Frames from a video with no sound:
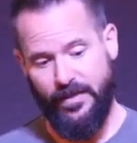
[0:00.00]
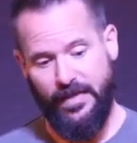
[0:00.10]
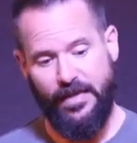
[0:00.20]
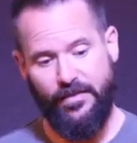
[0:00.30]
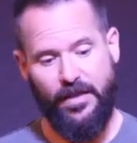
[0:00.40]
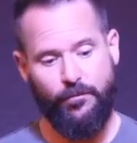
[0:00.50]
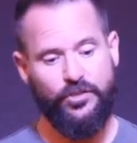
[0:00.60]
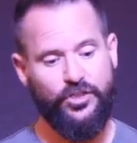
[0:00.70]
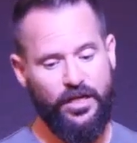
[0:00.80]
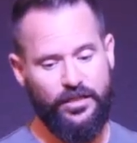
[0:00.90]
And they were
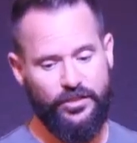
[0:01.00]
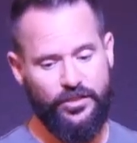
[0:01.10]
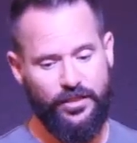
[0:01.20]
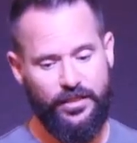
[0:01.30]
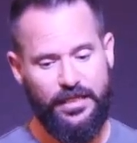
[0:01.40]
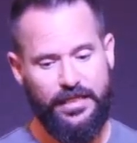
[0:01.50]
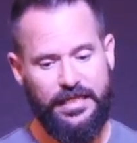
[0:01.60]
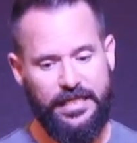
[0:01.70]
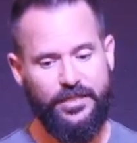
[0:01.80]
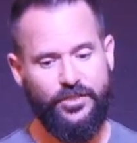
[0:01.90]
judged,
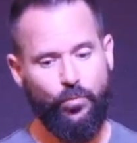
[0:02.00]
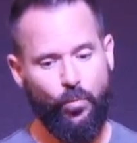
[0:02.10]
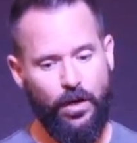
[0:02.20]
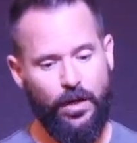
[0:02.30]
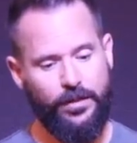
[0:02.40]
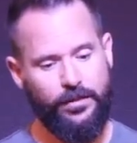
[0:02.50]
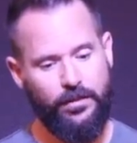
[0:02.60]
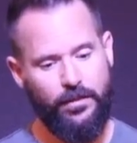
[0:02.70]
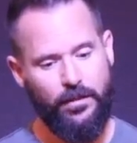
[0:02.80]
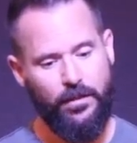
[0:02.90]
each one
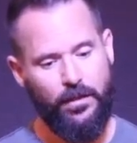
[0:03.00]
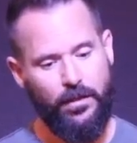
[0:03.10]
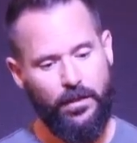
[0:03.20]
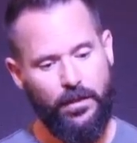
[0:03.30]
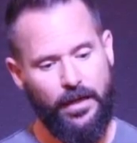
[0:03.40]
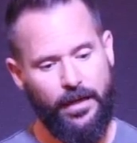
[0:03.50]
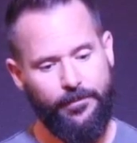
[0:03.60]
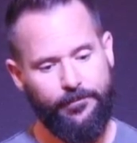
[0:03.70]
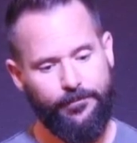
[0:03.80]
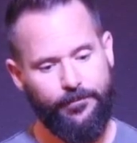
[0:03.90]

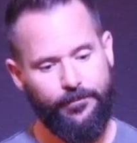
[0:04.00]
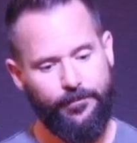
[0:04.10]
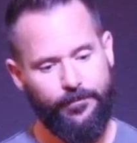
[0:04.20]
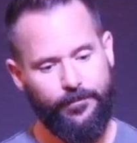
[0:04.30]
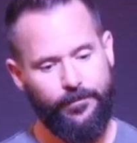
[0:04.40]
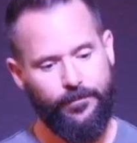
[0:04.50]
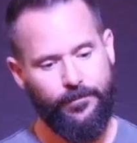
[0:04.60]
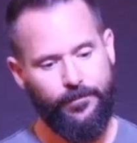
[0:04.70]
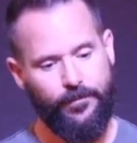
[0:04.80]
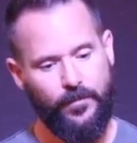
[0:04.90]
um,
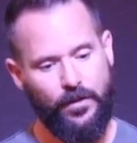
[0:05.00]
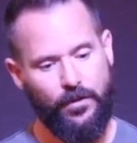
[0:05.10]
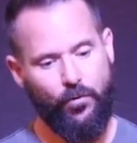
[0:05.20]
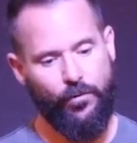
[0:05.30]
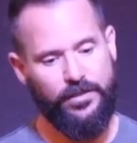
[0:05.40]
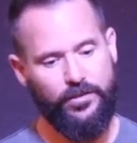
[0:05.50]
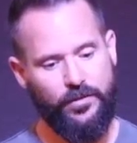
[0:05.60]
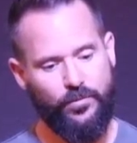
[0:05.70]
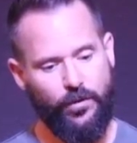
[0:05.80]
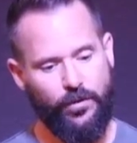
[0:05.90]
according to
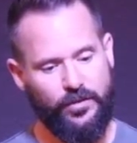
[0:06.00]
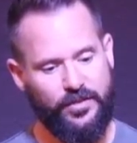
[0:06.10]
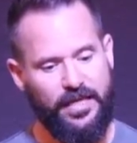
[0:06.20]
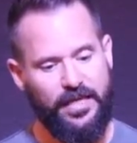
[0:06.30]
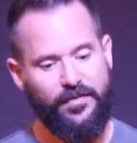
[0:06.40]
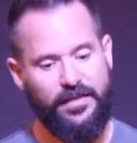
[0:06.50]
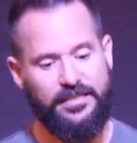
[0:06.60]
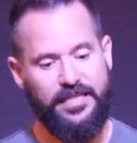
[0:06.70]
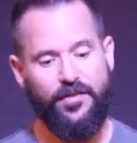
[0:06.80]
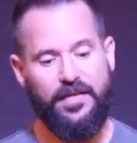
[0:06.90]
his works. Then
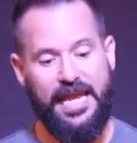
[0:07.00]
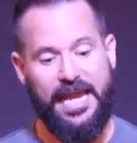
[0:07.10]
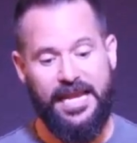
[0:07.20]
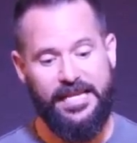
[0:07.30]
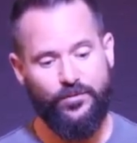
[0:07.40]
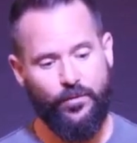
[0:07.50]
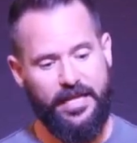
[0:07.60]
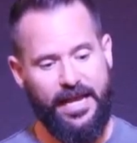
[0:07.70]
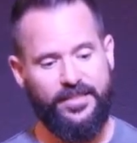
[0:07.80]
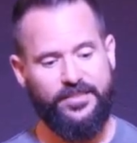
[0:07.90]
death and Hades were
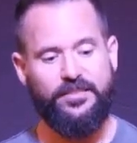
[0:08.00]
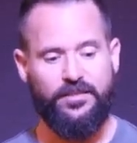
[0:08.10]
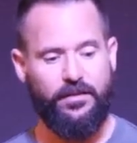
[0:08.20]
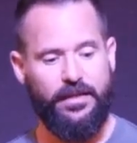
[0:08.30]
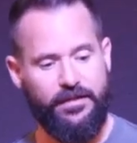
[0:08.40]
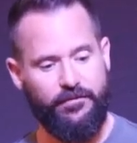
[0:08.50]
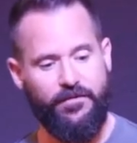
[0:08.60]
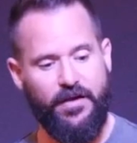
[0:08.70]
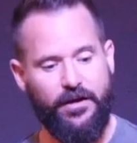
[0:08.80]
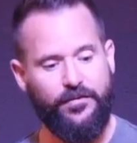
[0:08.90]
cast into the lake of
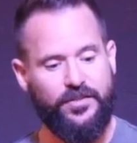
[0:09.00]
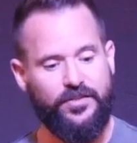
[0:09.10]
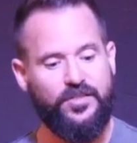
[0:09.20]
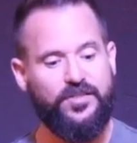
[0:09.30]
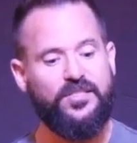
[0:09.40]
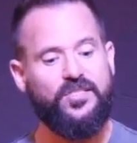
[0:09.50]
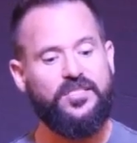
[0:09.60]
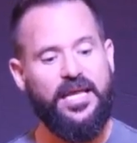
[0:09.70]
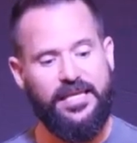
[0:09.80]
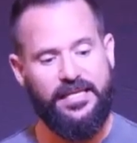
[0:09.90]
fire. This is the
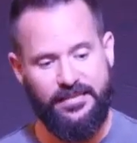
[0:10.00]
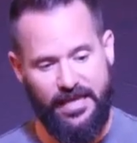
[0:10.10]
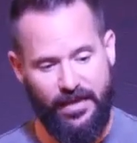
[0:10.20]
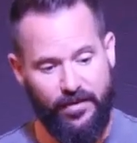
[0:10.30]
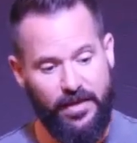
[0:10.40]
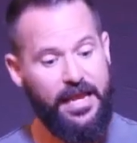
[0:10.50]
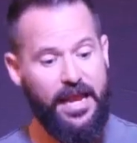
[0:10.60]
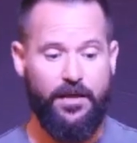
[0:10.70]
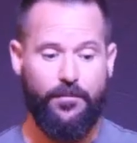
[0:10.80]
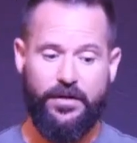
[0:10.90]
second death.
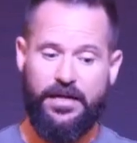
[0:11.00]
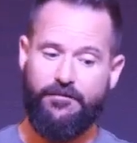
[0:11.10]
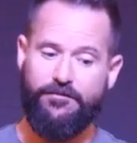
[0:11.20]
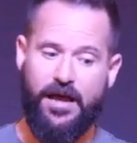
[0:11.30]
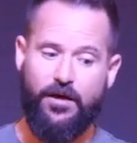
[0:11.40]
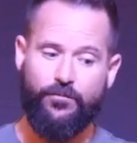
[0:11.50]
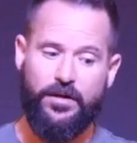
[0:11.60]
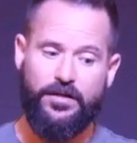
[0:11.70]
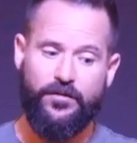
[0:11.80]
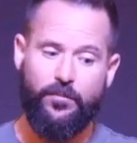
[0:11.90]
Anyone not found
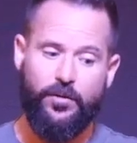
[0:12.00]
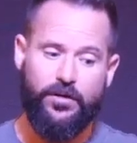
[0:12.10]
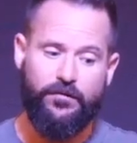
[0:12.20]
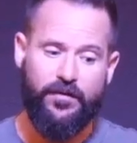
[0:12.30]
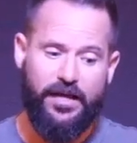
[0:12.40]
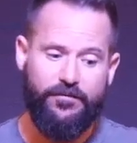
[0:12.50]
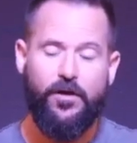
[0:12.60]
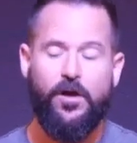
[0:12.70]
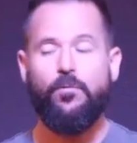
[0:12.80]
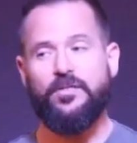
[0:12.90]
written in the book of life
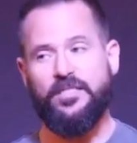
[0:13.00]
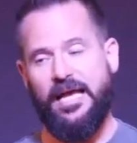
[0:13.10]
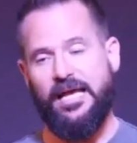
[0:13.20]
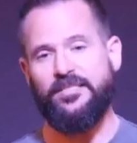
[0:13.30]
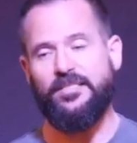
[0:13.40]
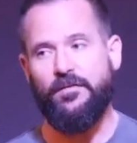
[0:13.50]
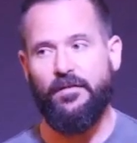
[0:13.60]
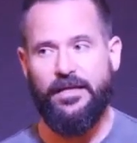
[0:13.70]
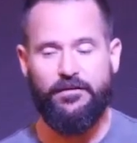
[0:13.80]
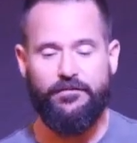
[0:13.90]
was cast into the
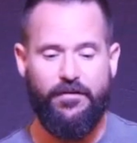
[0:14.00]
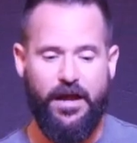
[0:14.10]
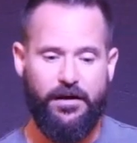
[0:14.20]
lake of fire.